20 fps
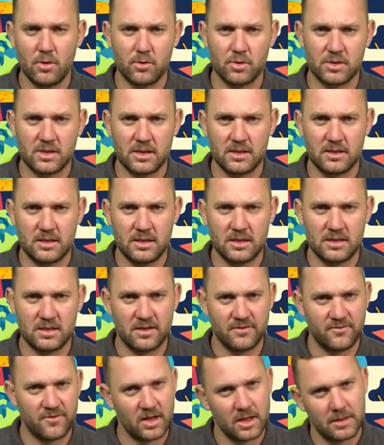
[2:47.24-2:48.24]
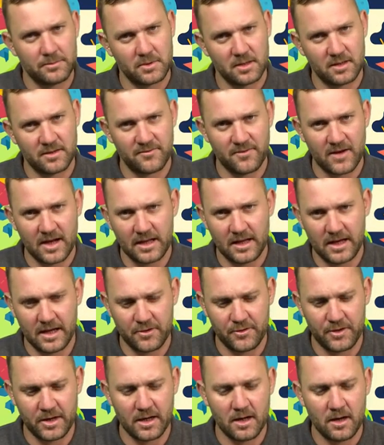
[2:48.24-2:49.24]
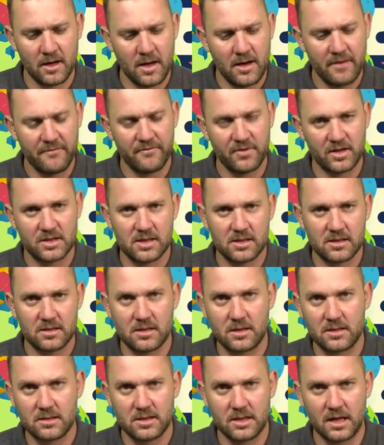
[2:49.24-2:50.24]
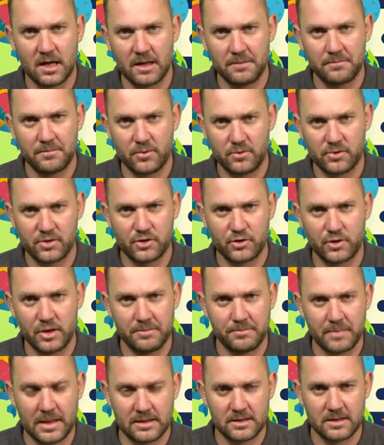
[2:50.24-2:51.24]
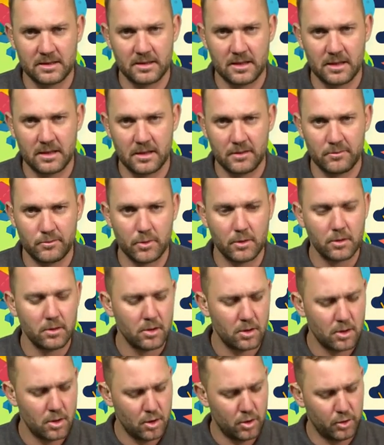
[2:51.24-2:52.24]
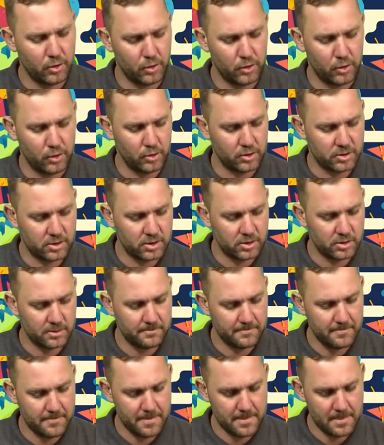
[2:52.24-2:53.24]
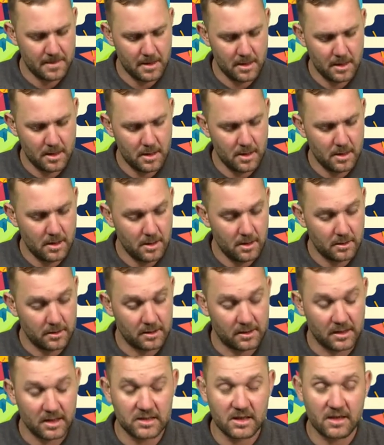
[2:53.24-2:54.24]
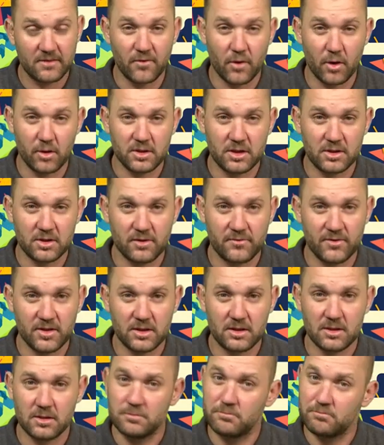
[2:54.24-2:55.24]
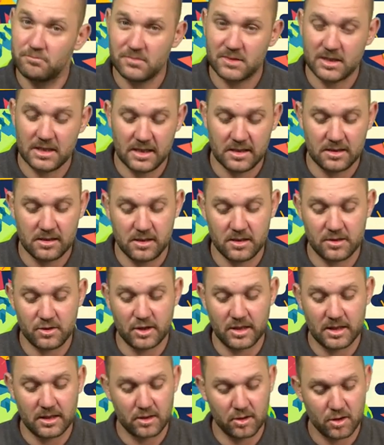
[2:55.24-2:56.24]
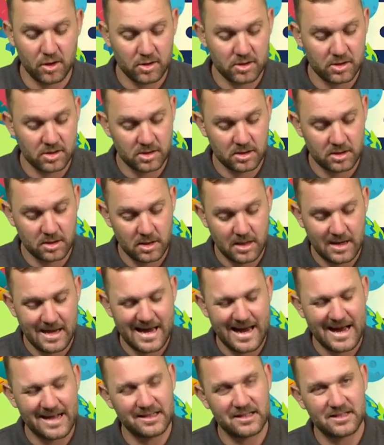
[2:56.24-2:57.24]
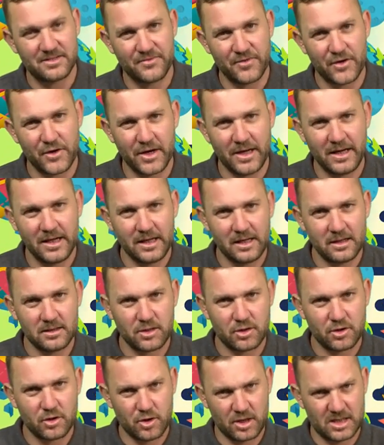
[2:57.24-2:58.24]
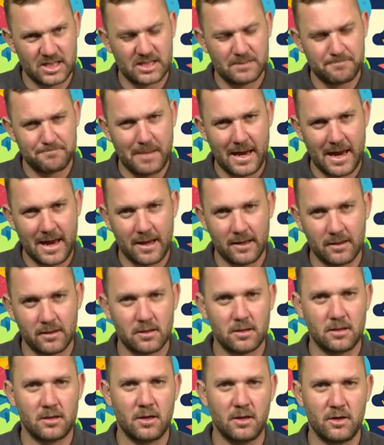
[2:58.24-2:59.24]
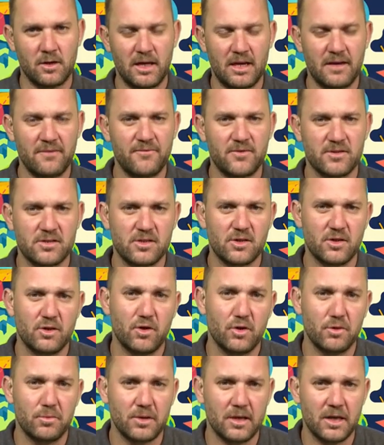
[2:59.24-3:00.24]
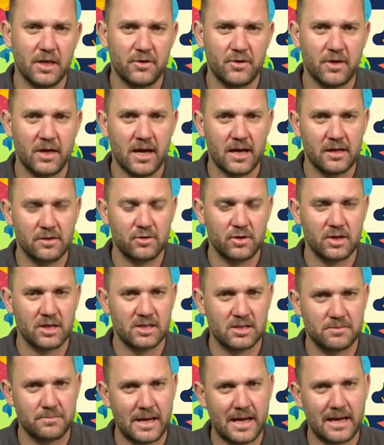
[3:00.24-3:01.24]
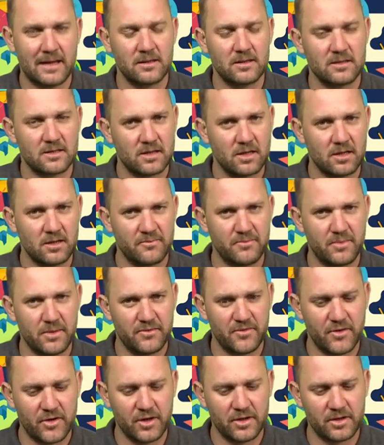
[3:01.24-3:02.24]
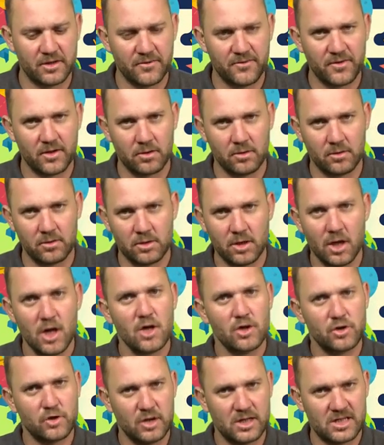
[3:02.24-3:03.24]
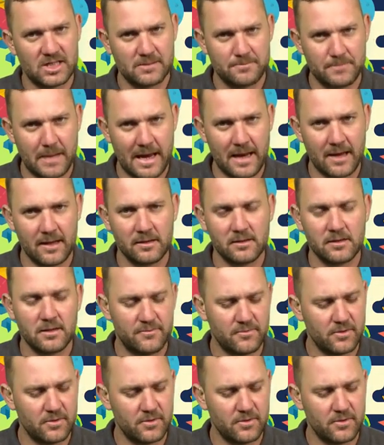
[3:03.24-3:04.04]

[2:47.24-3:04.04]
or city is developed in the valley area, this is the type of street pattern that they will use. The disadvantage of it, it's easily to get lost and it's very easy to expand. Now if the urban area had to expand, it's going to be very difficult to expand